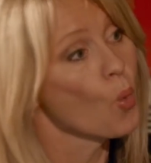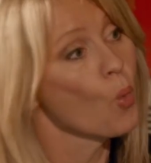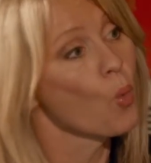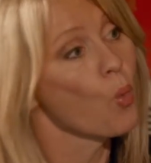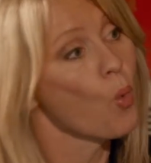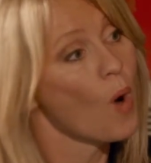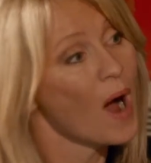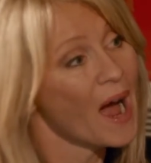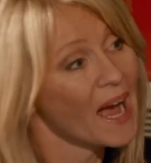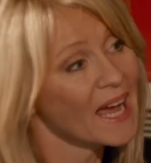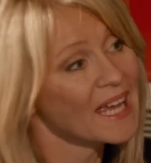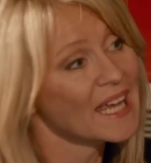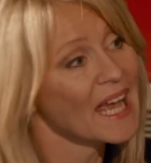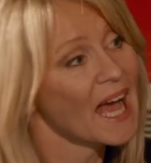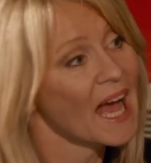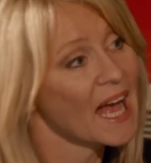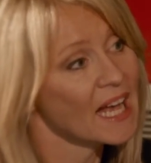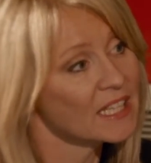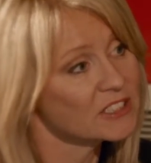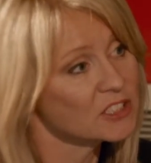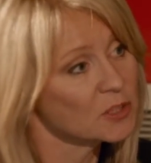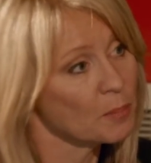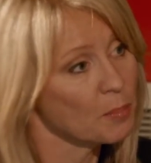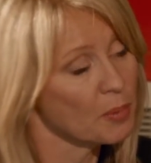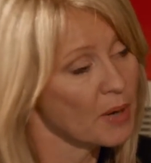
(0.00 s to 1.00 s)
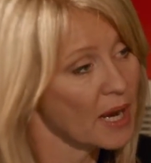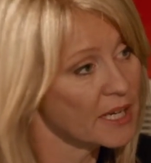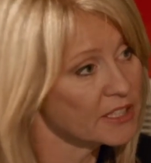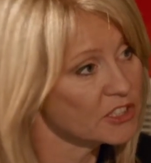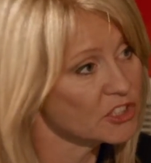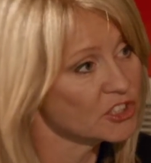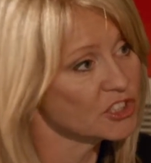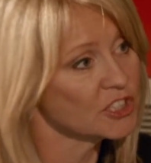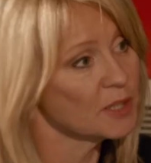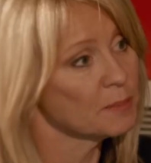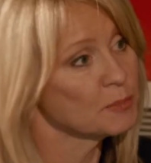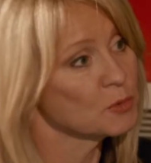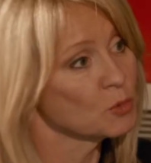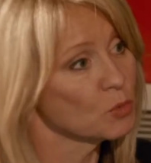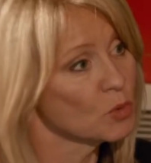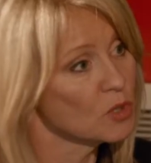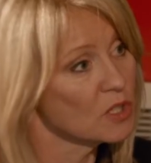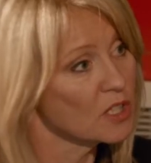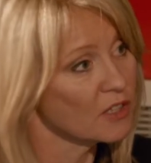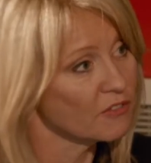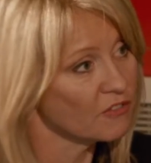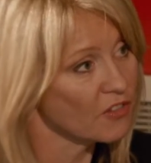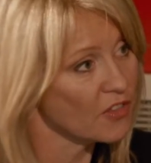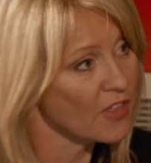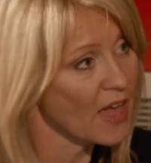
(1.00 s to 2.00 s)
why has apprenticeships
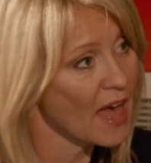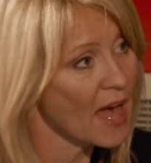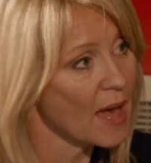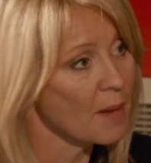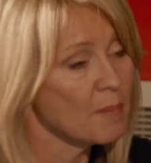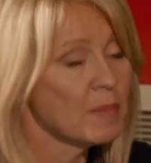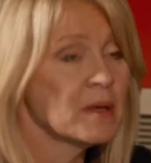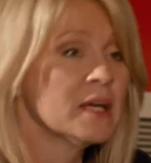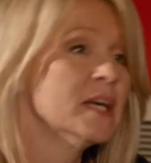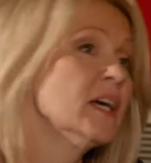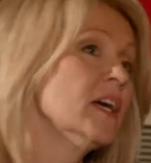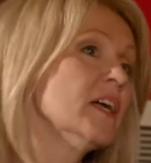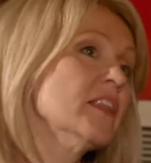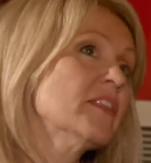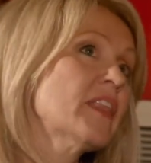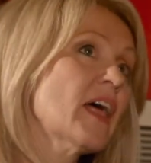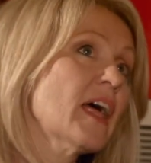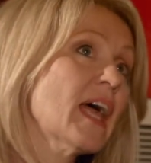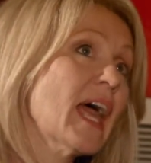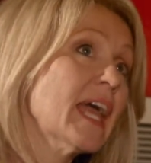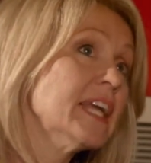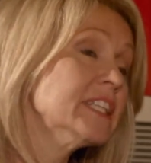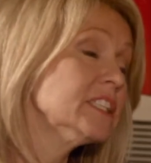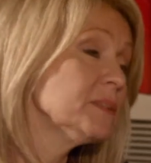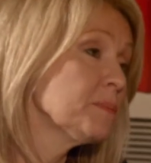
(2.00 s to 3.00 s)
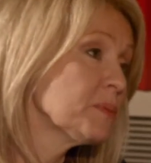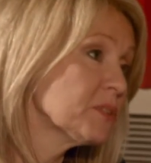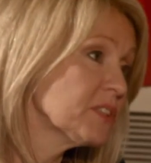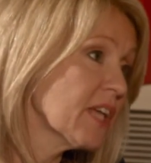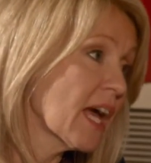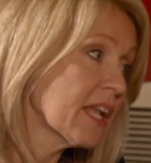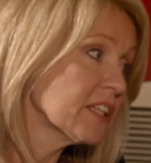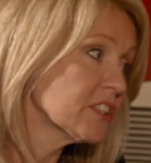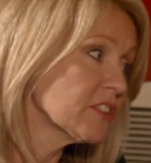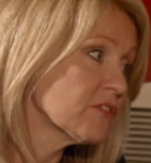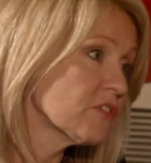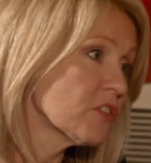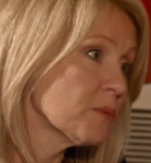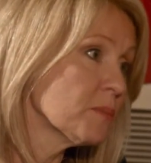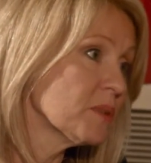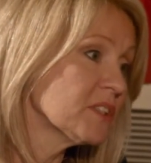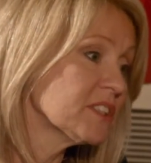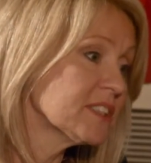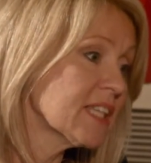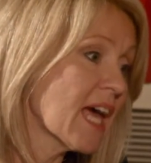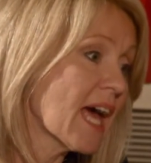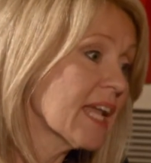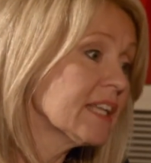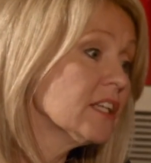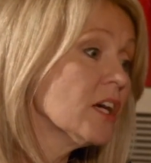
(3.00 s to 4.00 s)
worked for them? That 80% of them have
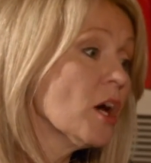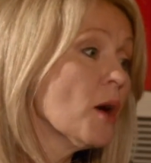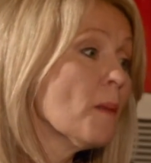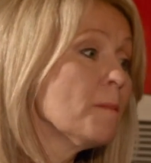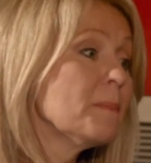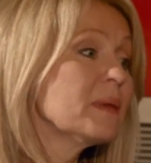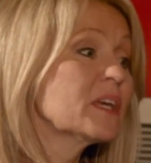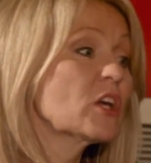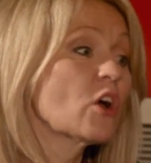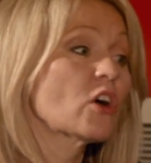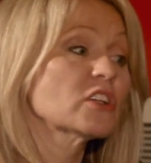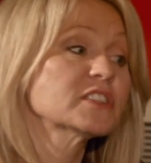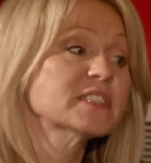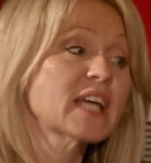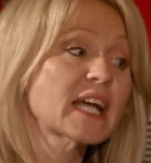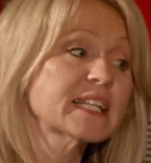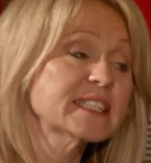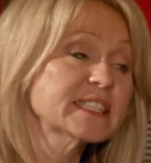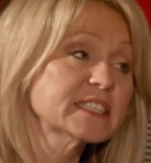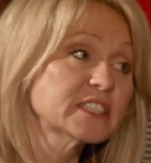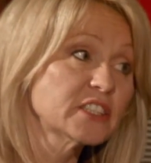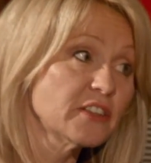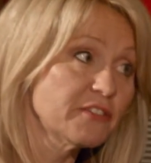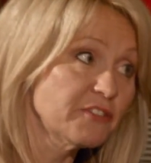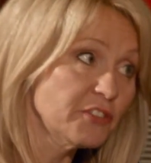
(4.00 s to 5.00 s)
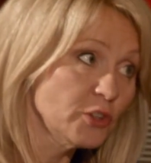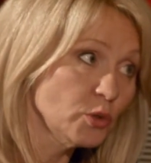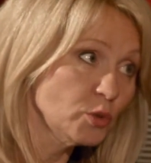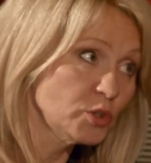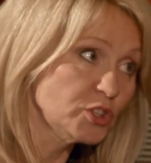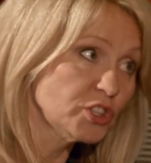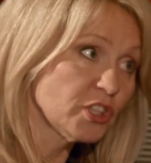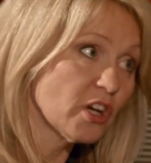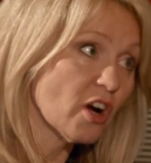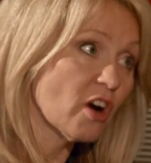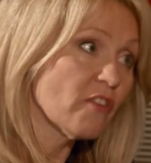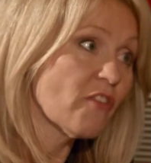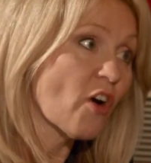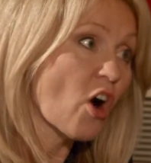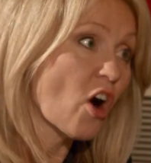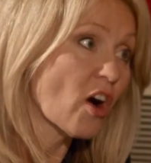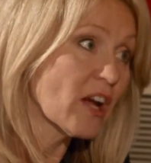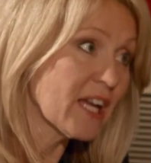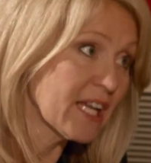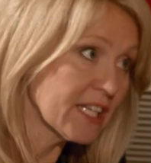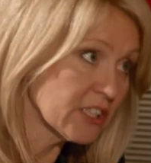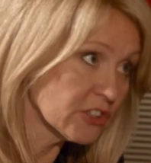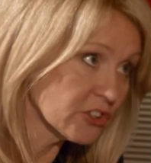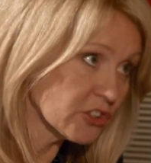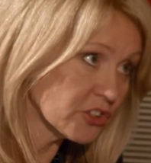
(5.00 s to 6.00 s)
said, because that is the future of our
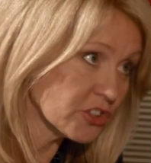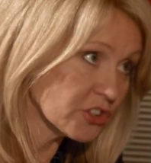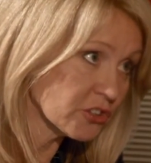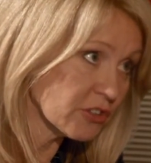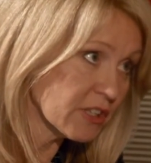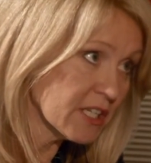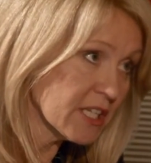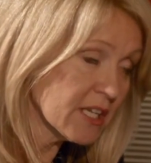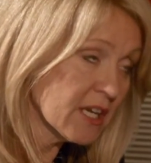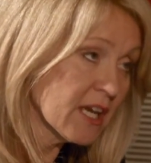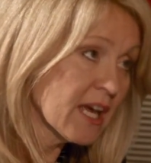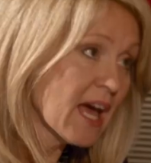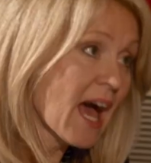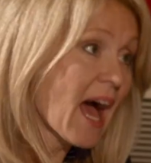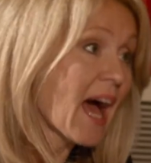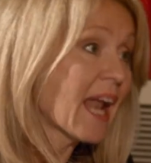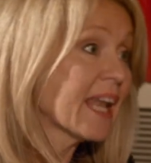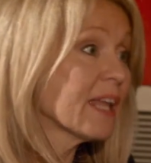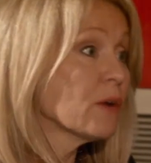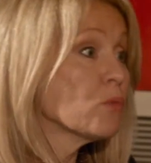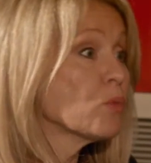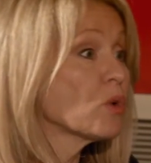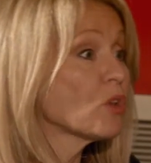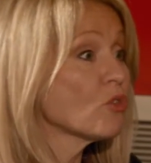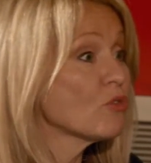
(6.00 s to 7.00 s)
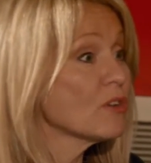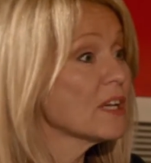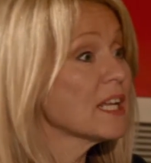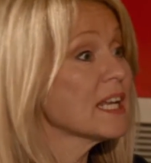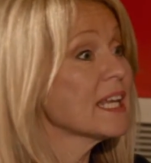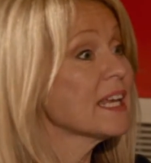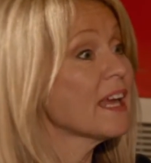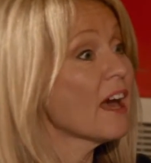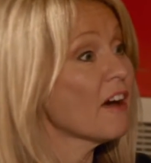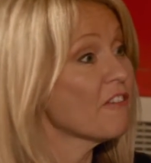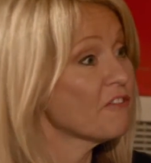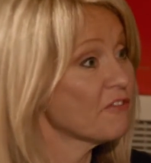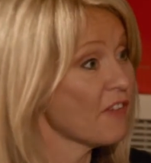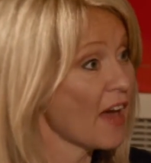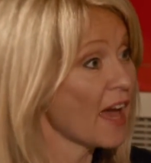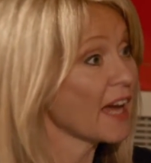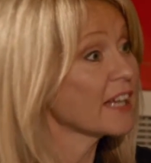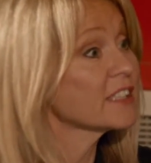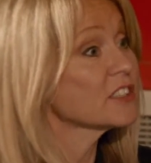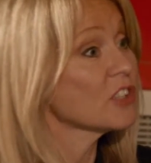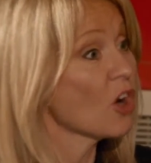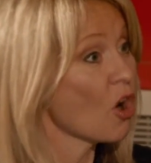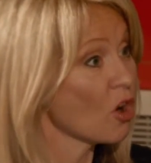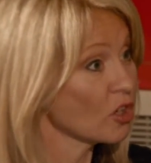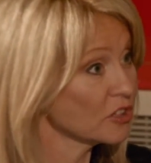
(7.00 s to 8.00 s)
industry and it will really
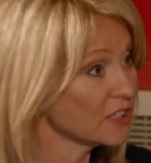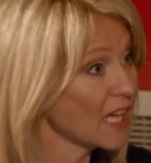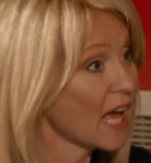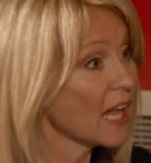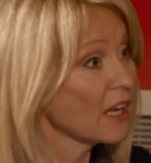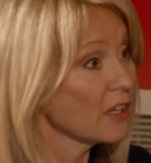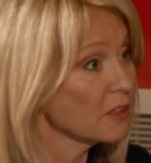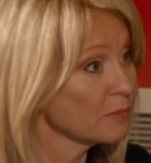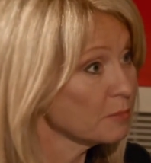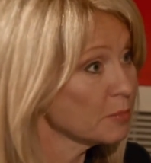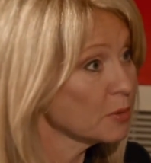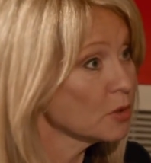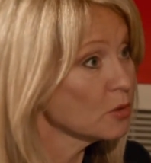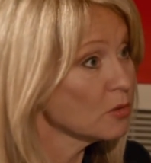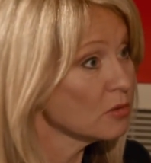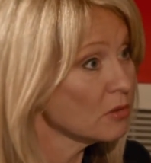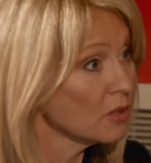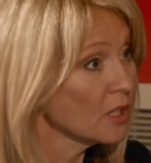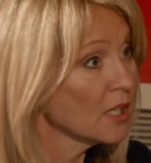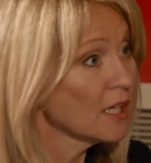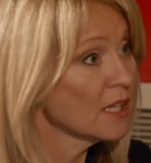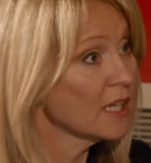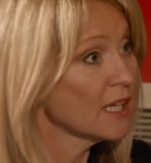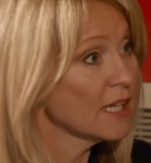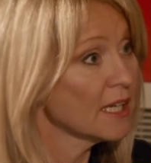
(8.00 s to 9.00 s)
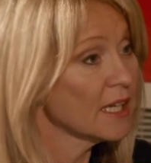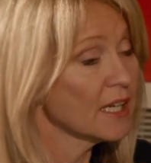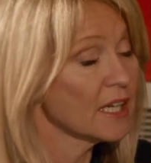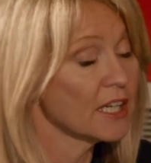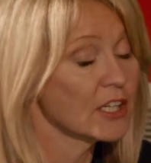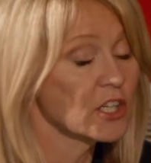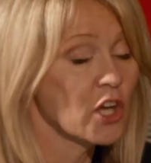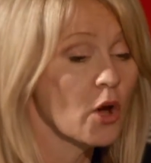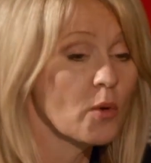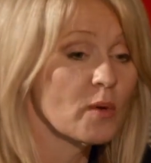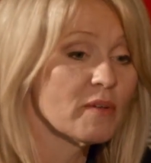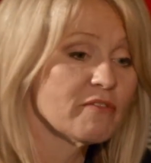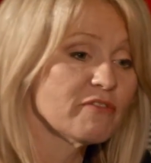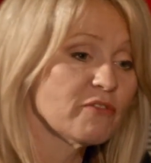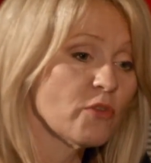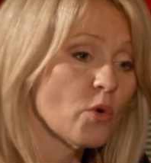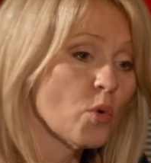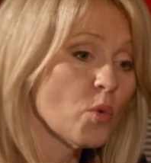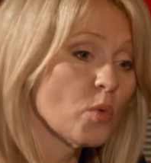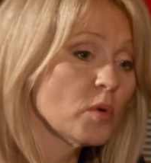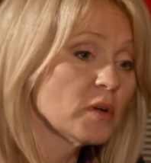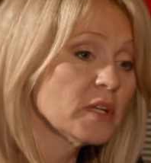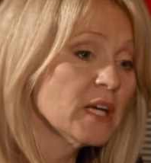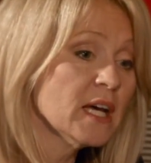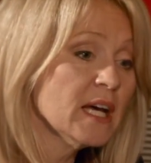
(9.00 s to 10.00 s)
affect our talent pool going
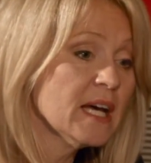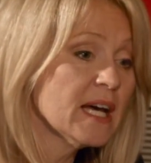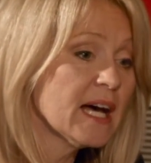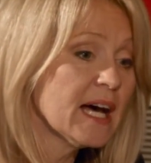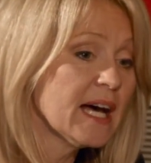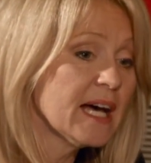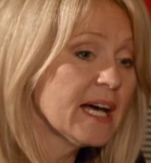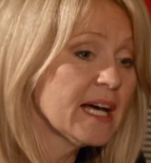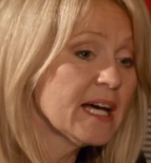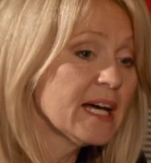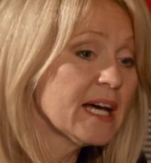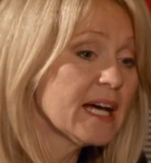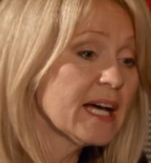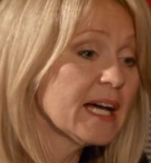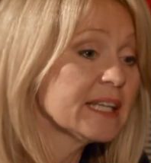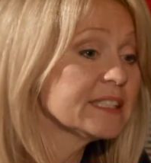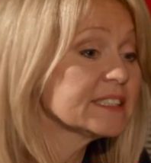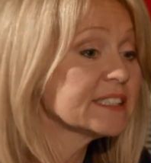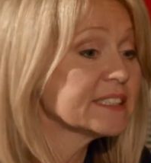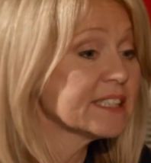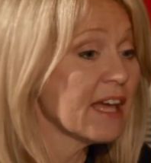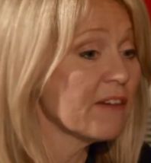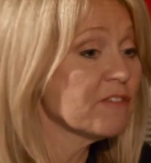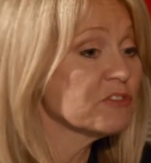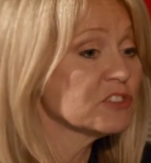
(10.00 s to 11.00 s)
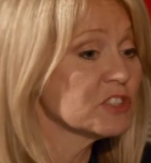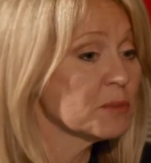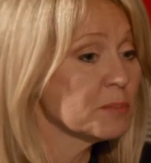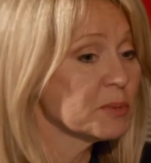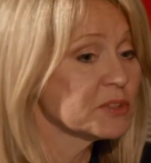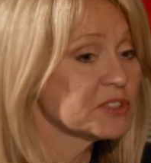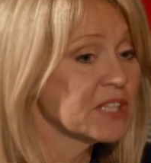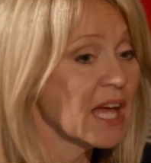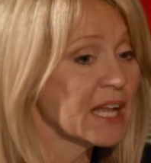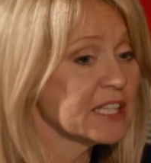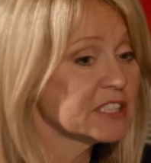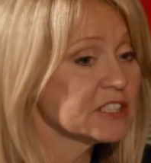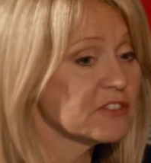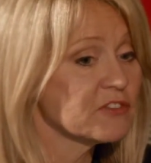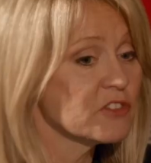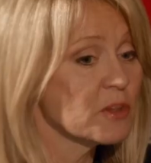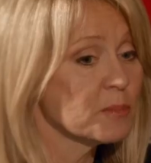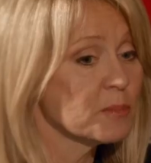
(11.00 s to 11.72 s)
forward. And 70% of